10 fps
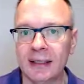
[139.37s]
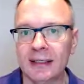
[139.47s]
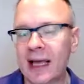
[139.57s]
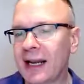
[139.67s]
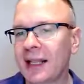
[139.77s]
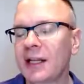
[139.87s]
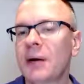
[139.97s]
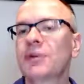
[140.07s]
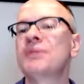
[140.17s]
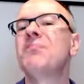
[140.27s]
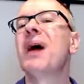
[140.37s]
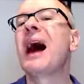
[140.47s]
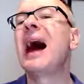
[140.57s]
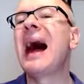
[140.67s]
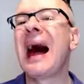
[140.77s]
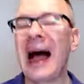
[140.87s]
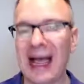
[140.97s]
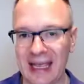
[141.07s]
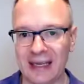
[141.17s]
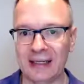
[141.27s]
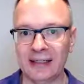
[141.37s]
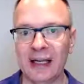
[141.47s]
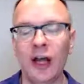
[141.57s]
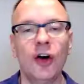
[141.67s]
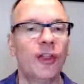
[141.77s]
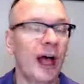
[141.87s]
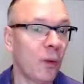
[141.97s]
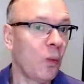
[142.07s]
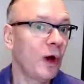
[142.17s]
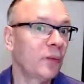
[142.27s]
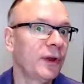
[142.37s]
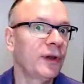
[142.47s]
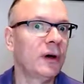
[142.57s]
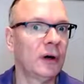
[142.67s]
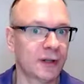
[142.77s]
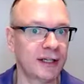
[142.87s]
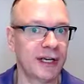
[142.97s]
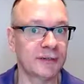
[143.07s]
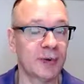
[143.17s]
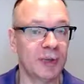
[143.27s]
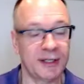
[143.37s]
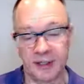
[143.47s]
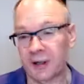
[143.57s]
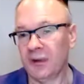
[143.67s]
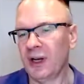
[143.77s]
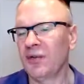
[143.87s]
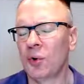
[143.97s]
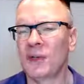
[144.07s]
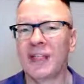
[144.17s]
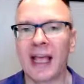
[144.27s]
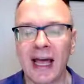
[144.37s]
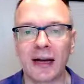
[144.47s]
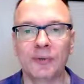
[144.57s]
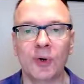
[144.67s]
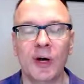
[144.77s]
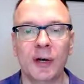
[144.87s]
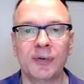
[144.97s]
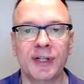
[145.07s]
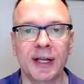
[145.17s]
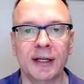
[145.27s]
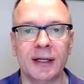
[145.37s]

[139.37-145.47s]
It's adding the numbers behind that one with all the decimal places. Of course, they add up to 100%.